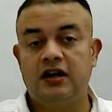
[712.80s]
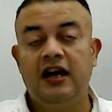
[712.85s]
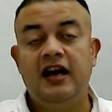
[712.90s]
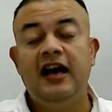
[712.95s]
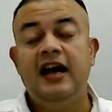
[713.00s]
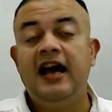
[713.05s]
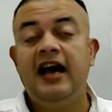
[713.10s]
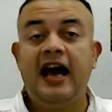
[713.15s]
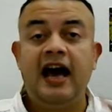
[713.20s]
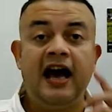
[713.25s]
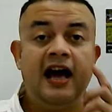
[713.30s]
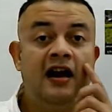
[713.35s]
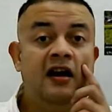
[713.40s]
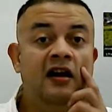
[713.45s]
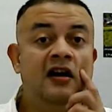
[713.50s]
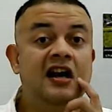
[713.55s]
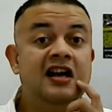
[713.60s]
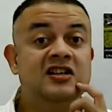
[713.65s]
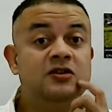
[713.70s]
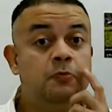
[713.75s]
it
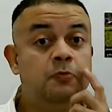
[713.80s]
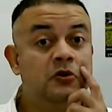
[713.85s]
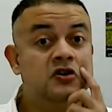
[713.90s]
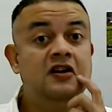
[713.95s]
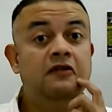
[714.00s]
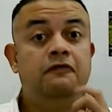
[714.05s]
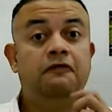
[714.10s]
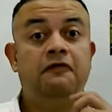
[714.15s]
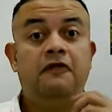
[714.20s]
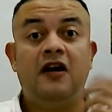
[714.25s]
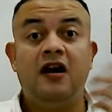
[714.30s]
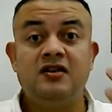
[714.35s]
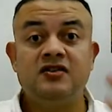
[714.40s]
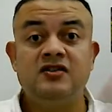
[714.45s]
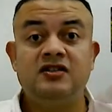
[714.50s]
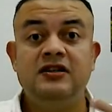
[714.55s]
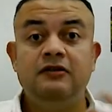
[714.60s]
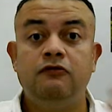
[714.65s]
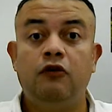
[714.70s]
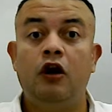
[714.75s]
and especially
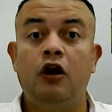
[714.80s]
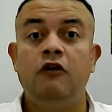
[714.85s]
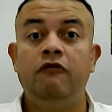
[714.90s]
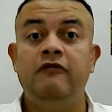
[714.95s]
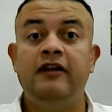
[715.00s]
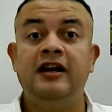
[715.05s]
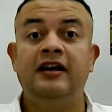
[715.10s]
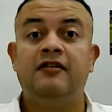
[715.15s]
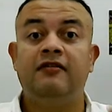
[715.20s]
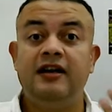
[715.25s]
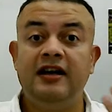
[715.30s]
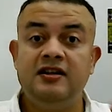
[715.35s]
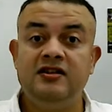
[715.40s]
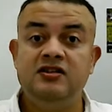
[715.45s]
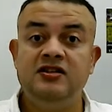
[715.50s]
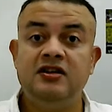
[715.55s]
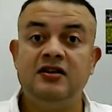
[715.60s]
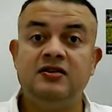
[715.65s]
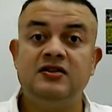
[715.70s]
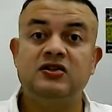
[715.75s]
fast evolving
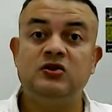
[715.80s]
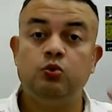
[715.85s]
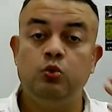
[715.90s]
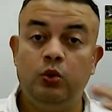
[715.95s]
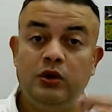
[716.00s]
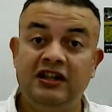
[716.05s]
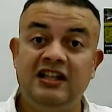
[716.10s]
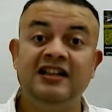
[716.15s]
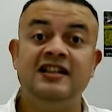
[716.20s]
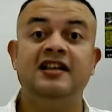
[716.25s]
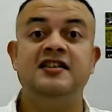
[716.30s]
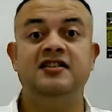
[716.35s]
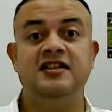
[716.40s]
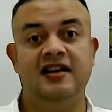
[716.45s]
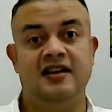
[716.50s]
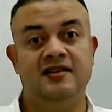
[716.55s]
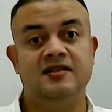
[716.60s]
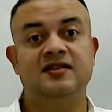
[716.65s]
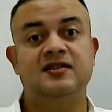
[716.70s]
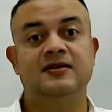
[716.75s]
regions within the
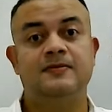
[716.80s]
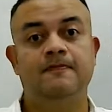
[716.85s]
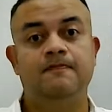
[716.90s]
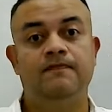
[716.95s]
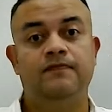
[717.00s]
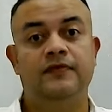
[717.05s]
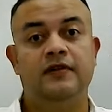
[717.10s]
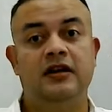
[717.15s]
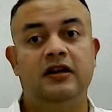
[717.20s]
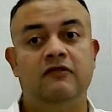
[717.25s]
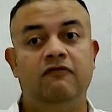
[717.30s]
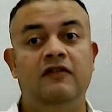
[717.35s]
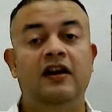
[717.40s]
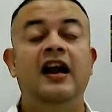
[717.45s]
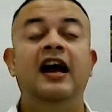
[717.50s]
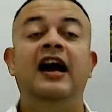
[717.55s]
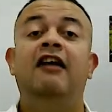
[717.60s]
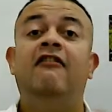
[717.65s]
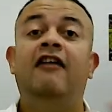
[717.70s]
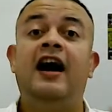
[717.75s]
genes
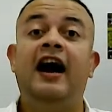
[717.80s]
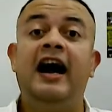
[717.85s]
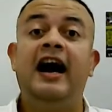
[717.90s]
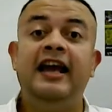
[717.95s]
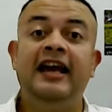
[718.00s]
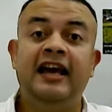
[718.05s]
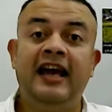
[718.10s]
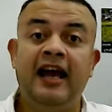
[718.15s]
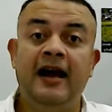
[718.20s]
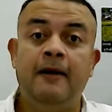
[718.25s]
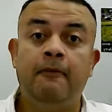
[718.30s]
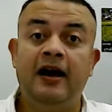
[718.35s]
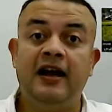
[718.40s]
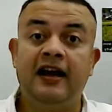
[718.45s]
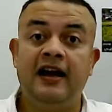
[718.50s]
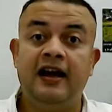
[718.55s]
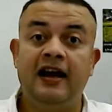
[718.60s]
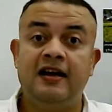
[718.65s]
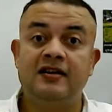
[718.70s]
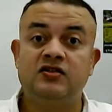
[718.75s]
will have high k by
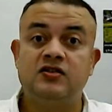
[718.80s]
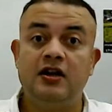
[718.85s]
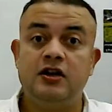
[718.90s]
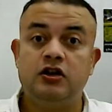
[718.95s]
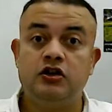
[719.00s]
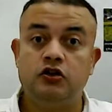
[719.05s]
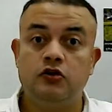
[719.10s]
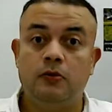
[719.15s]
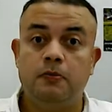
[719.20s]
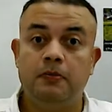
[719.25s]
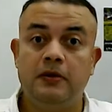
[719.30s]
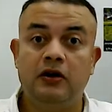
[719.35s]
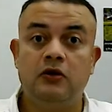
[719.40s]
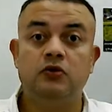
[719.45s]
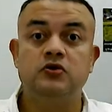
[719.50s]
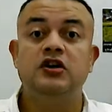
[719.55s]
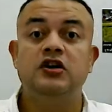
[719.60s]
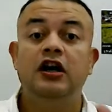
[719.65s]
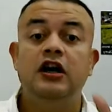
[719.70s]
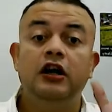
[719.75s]
ks ratio
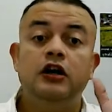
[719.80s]
because